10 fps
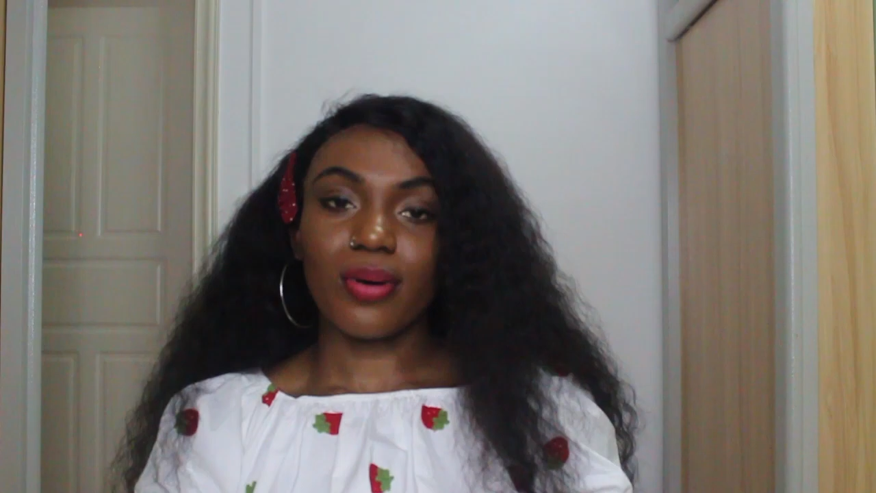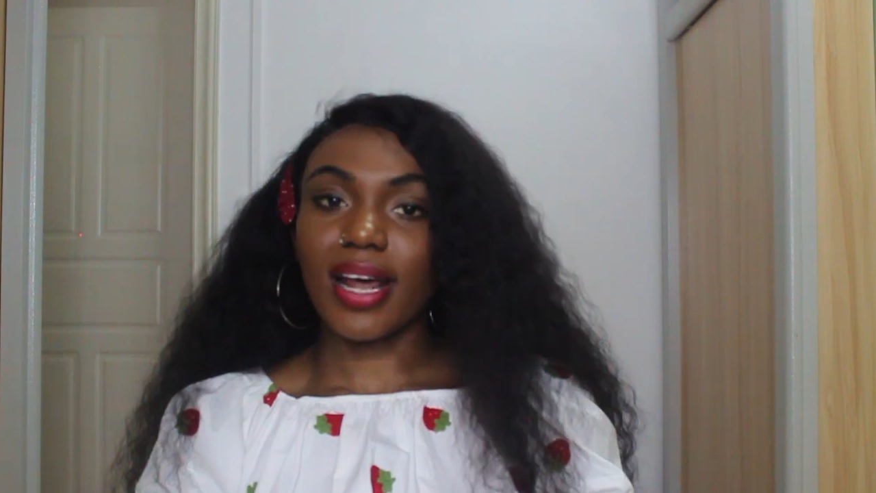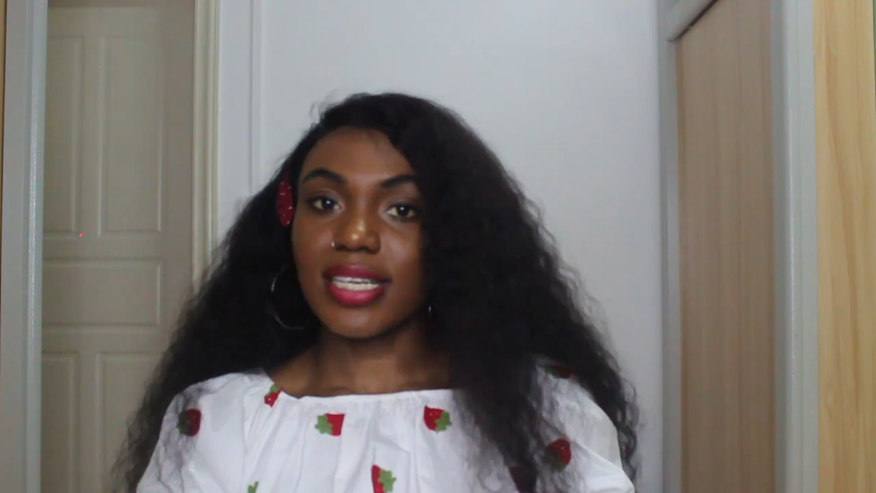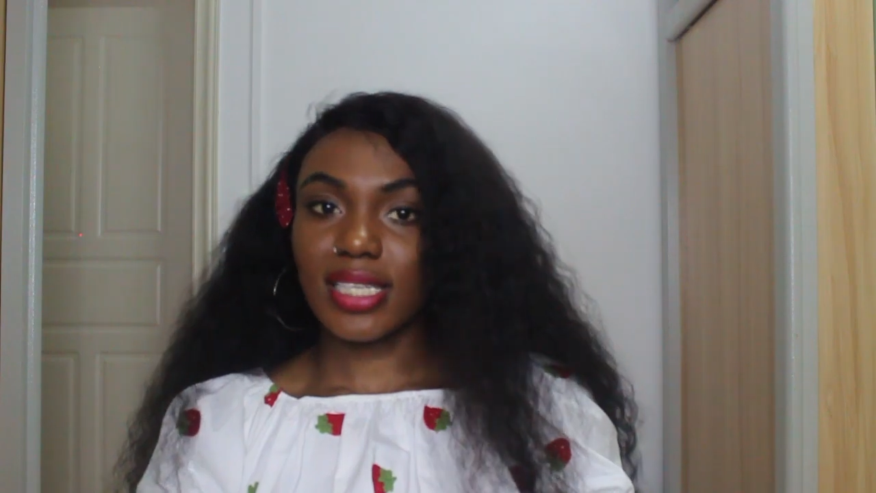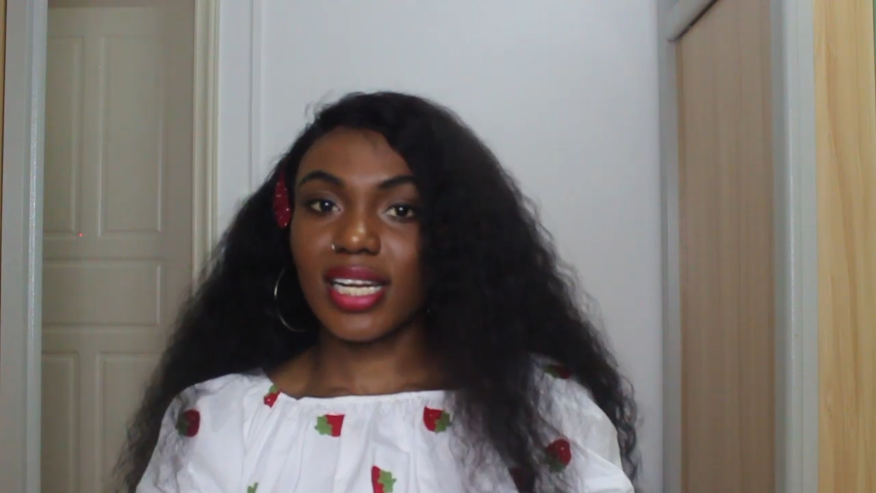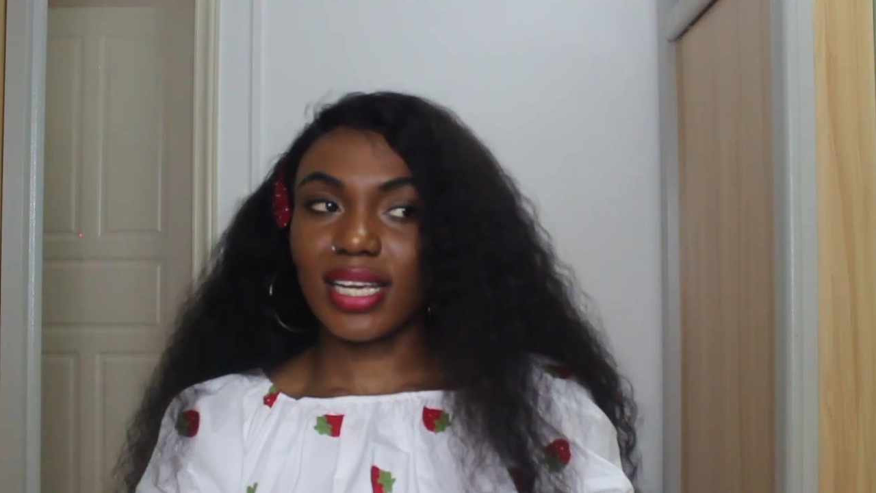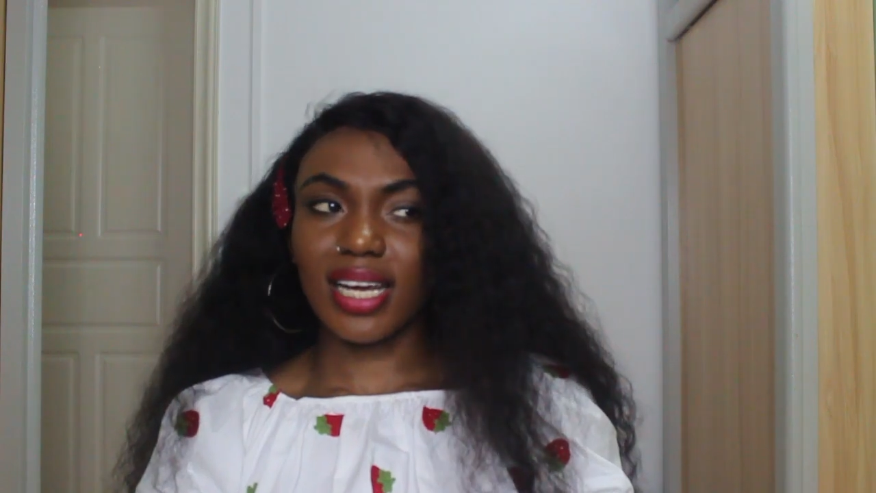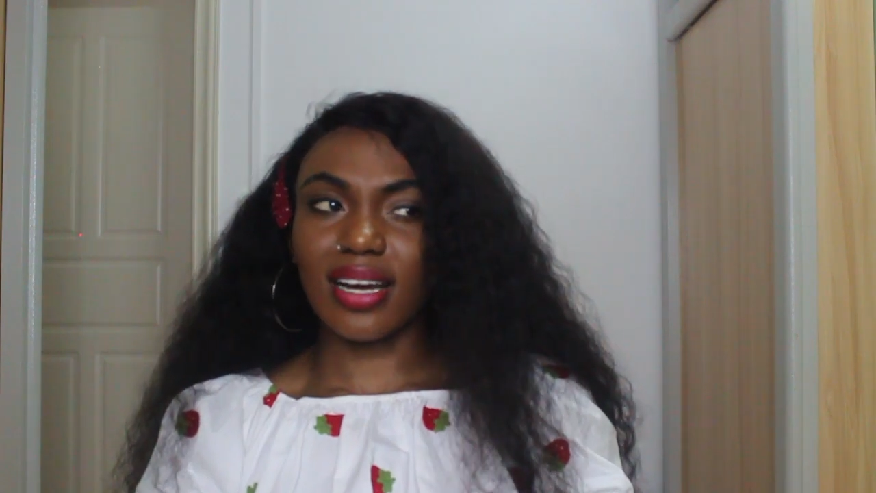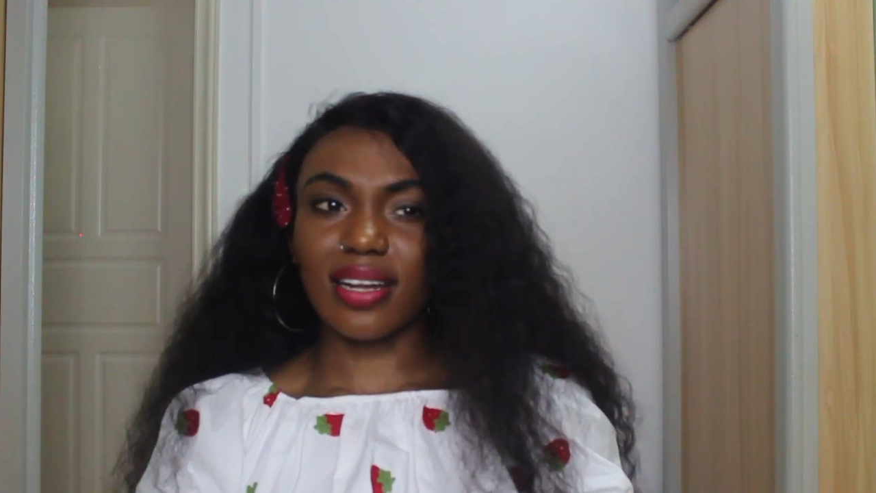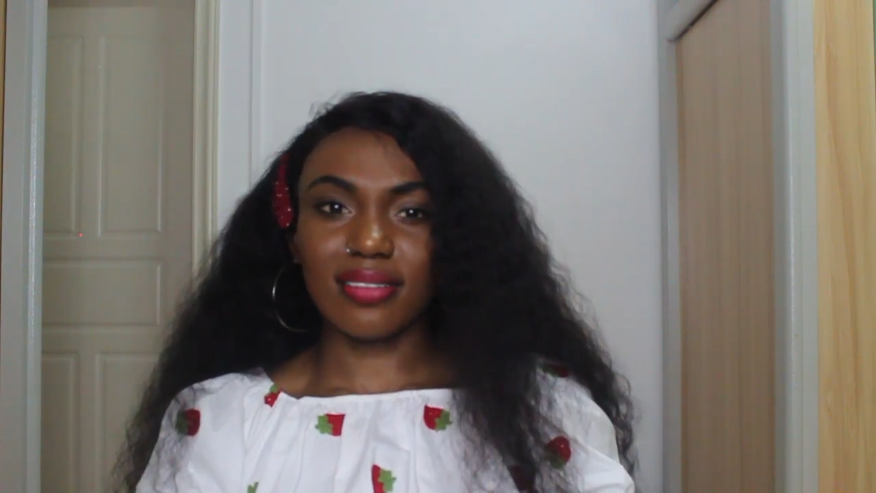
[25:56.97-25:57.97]
but I stayed
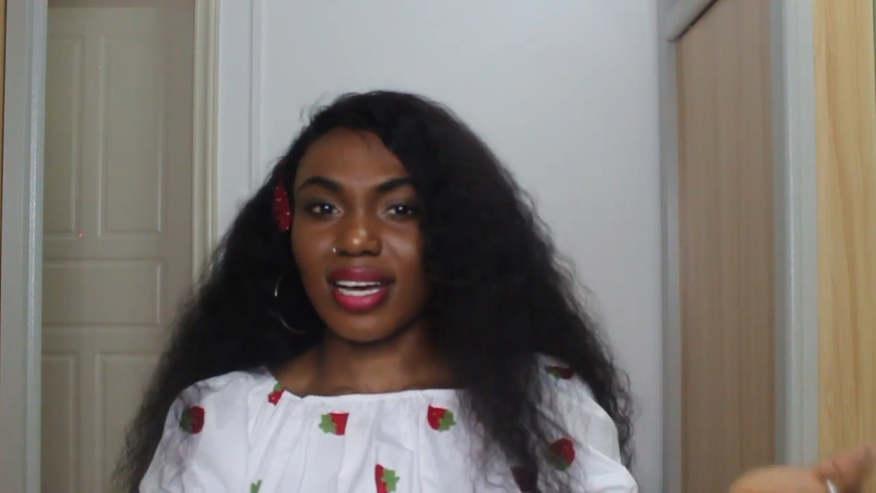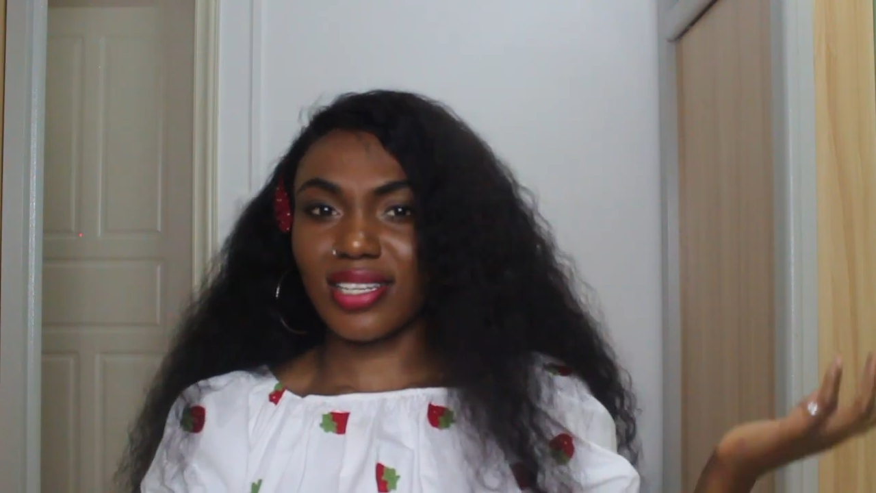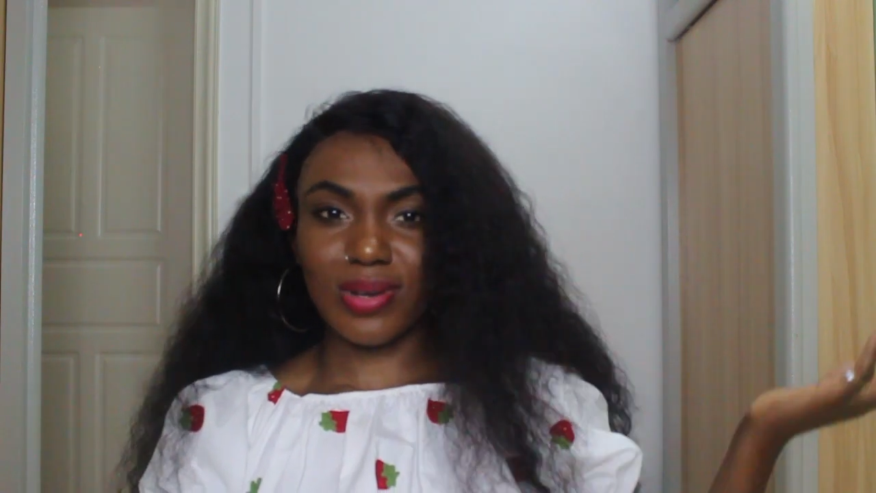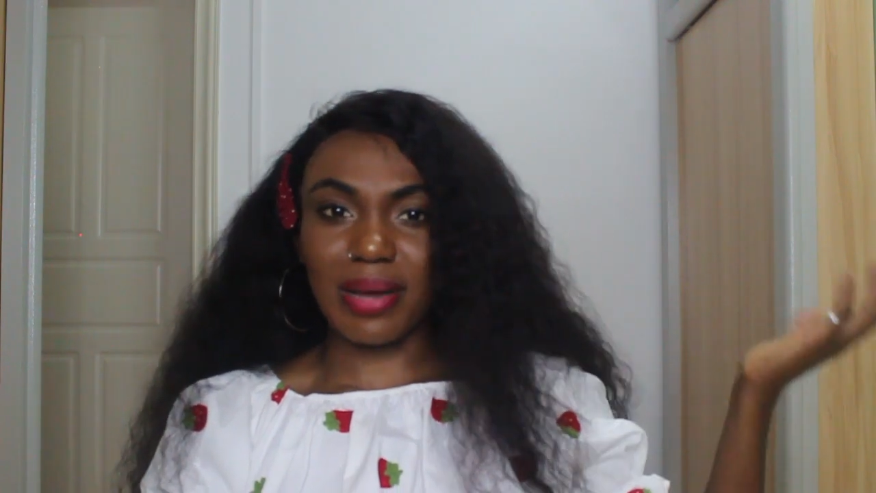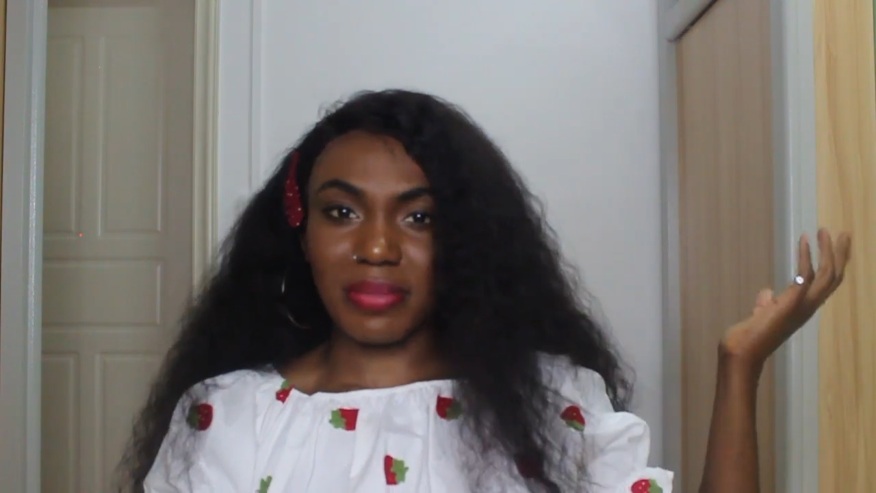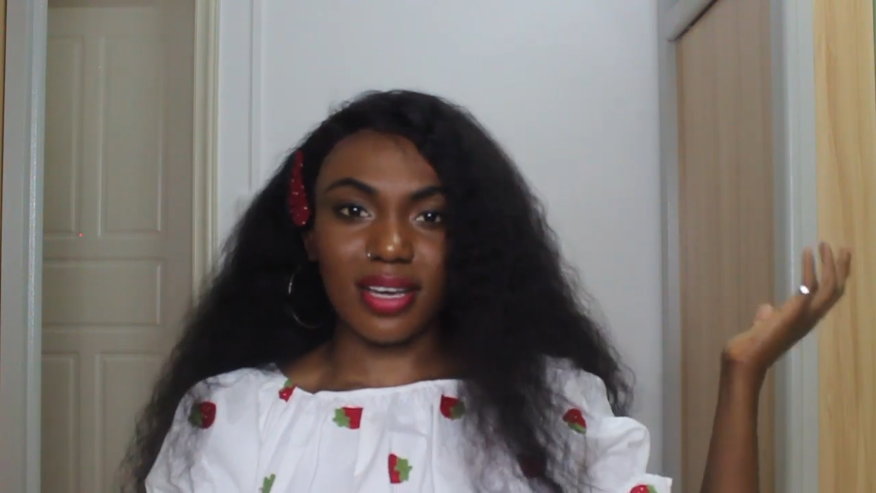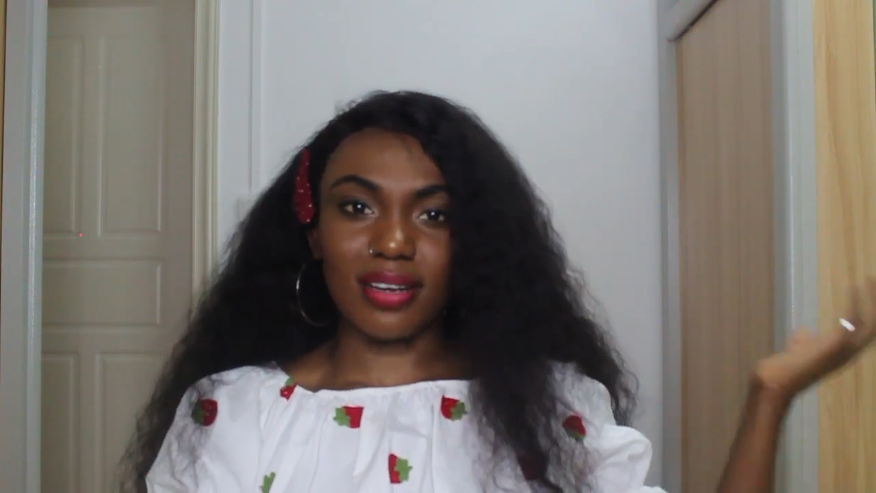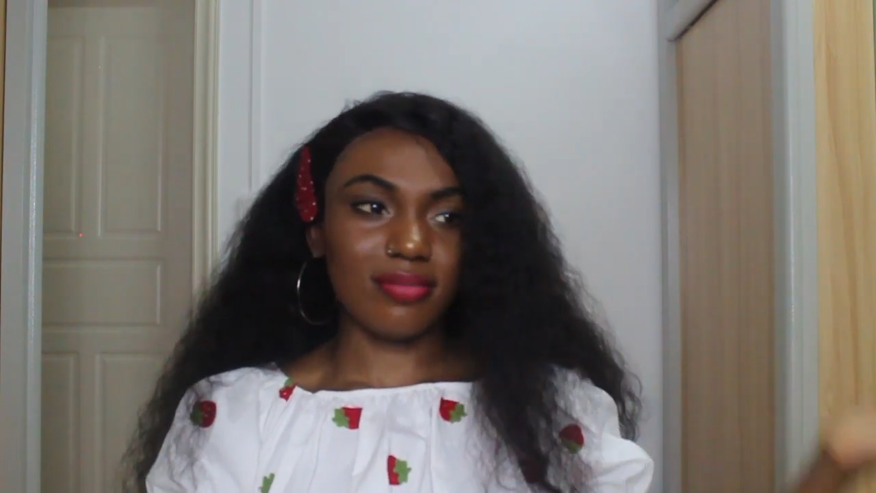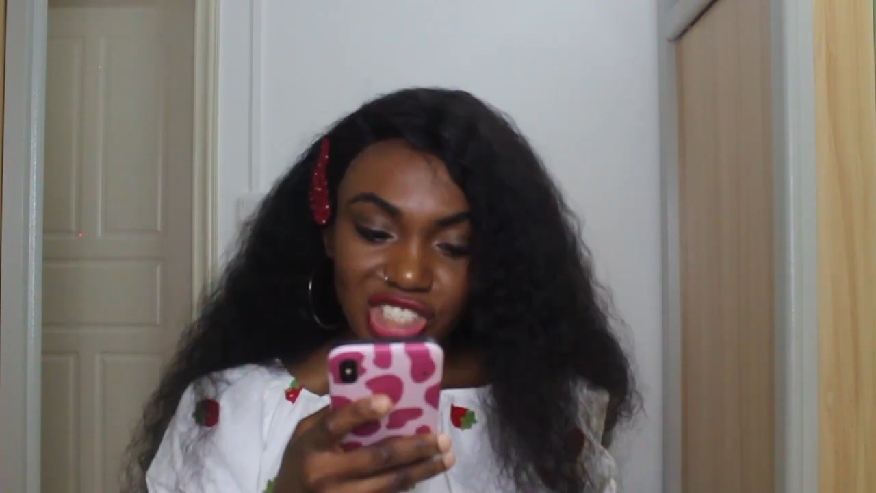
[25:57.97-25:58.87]
here and that is why I'm here.